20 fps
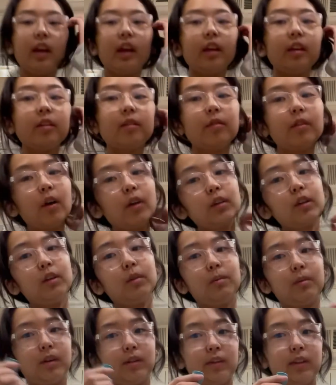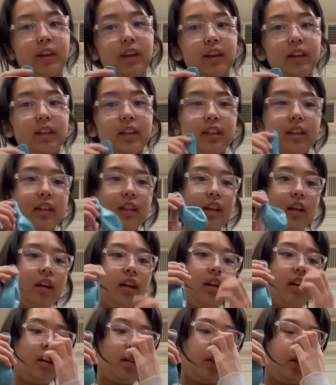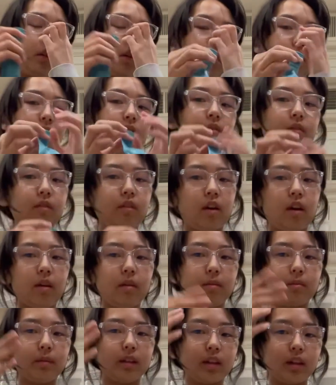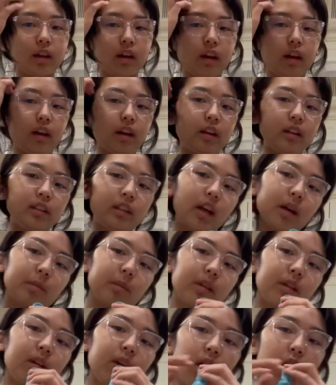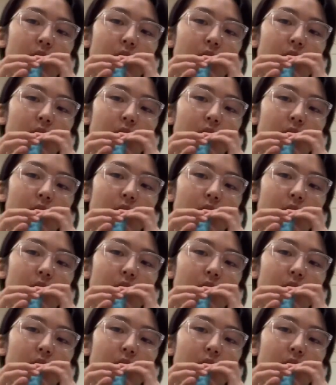and volume are related from our chapter.